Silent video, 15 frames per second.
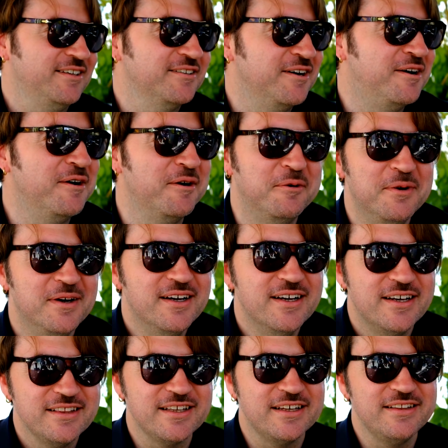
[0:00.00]
you know,
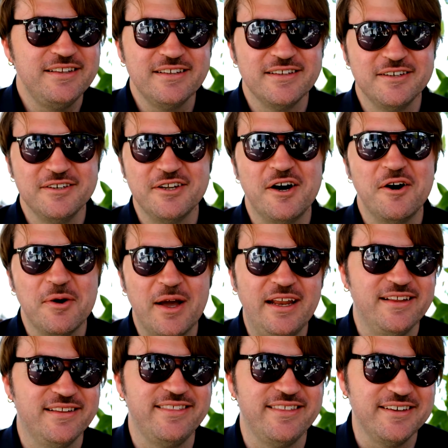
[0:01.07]
that didn't know
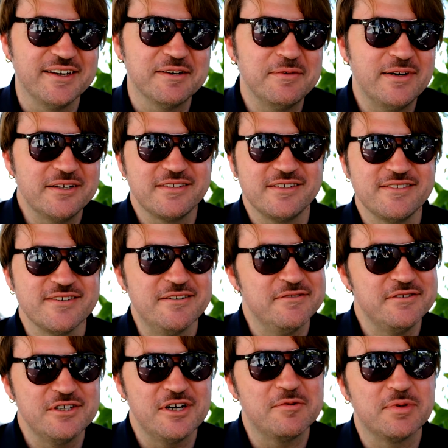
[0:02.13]
anything about his
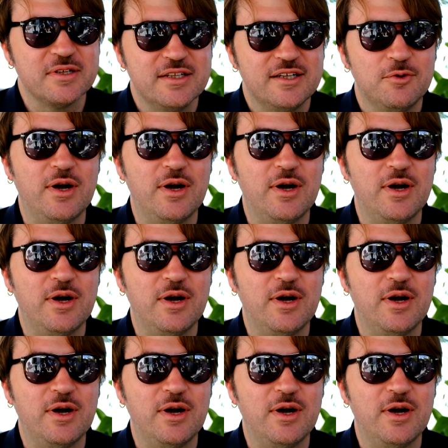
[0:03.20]
own job.